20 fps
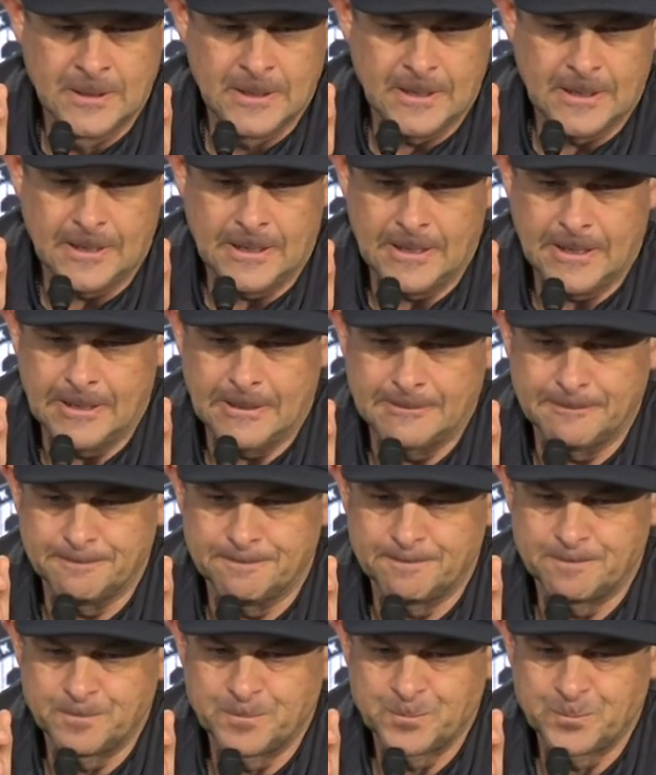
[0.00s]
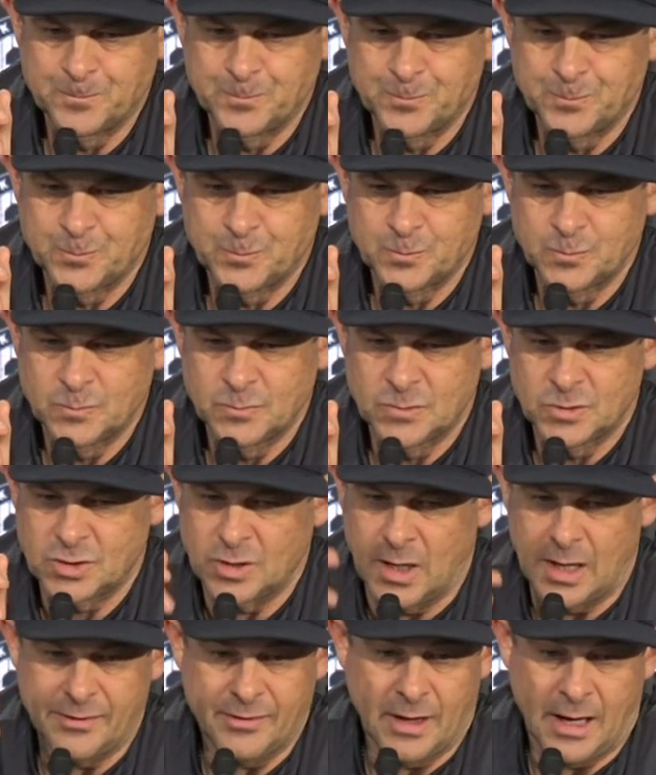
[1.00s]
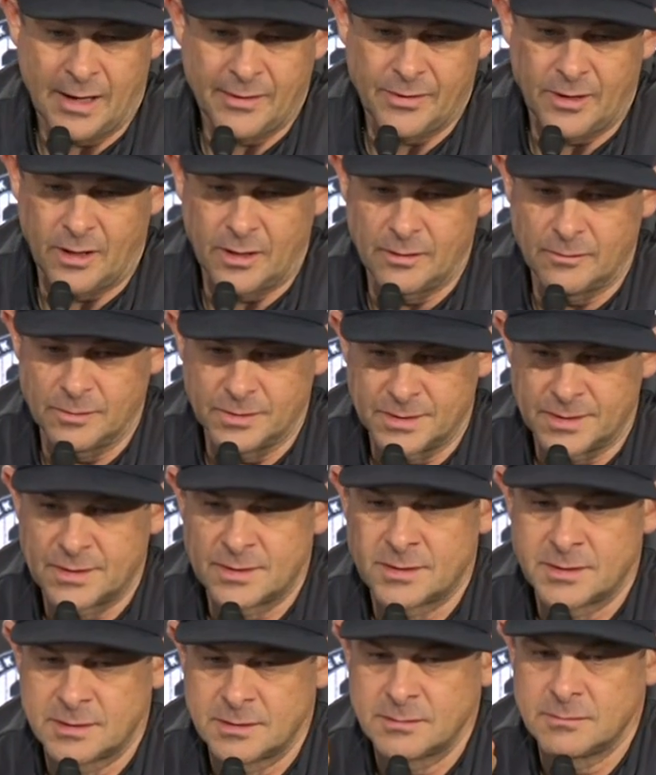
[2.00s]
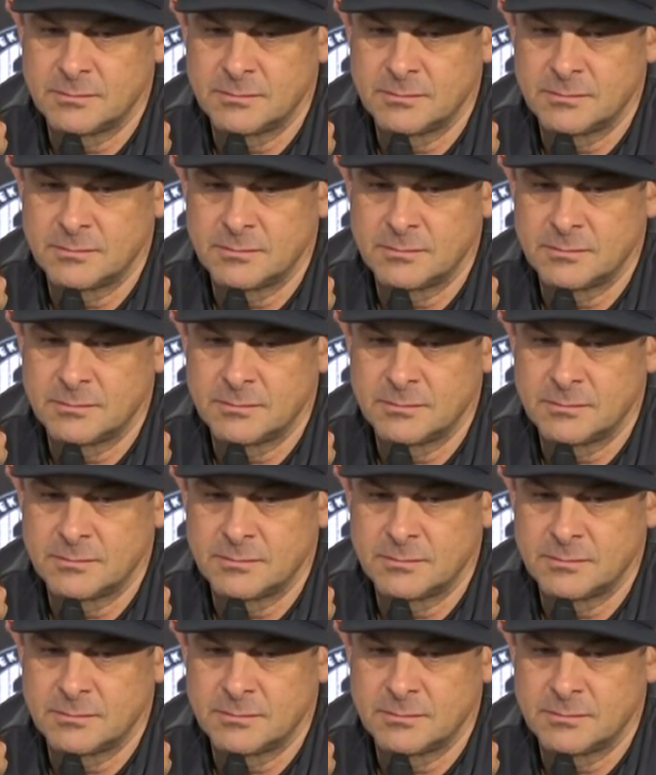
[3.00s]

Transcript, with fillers: Um, so I th- I thought it was